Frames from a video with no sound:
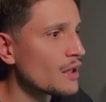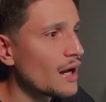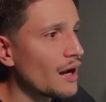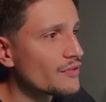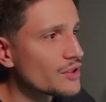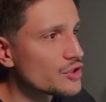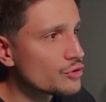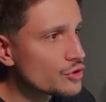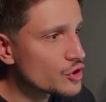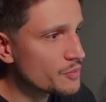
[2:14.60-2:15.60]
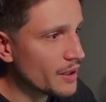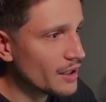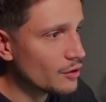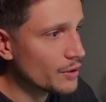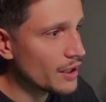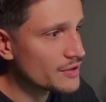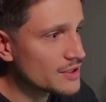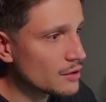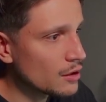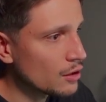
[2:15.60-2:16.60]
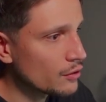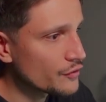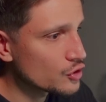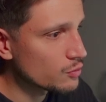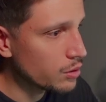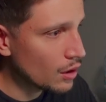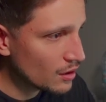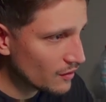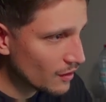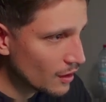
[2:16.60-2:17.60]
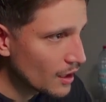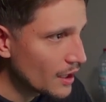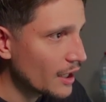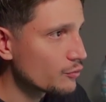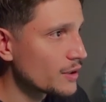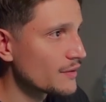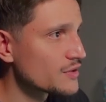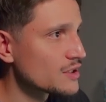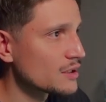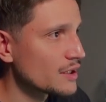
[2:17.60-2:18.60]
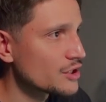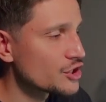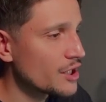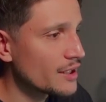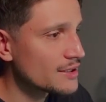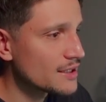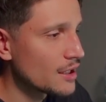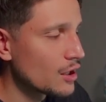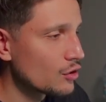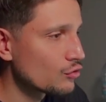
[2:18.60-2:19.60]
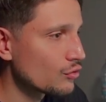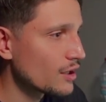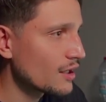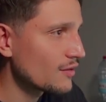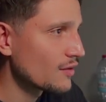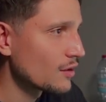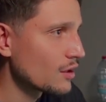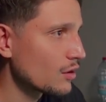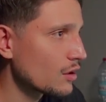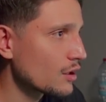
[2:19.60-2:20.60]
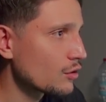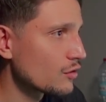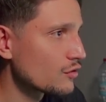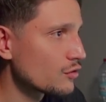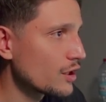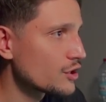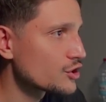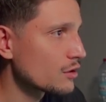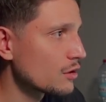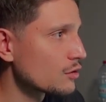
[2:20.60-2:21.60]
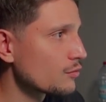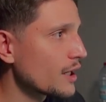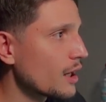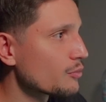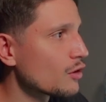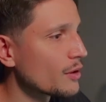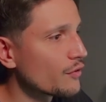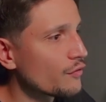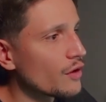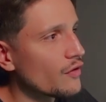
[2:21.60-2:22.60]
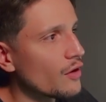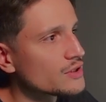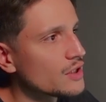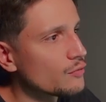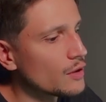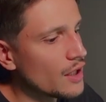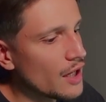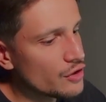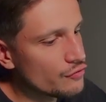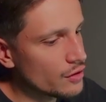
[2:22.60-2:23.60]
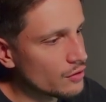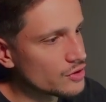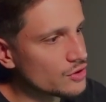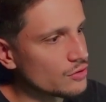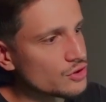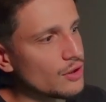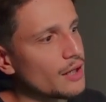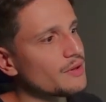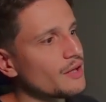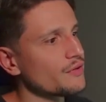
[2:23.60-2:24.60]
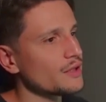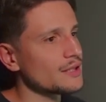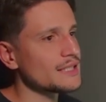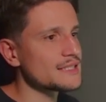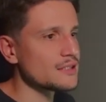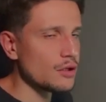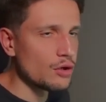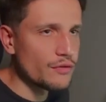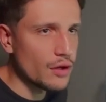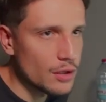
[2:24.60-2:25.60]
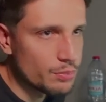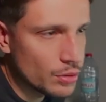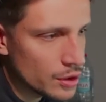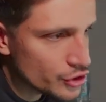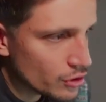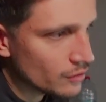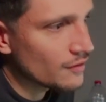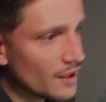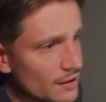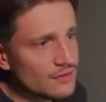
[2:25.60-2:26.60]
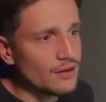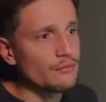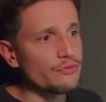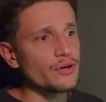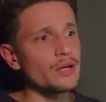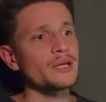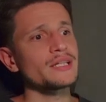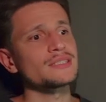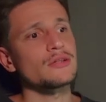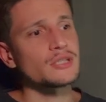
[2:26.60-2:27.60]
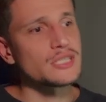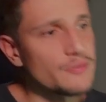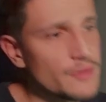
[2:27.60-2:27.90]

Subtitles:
after this huge spike, we have still a lot of support, and we have still a chance to get a continuation all the way up to about 4,100 or so. So I'm definitely still overall bullish on the daily time frame, and as long as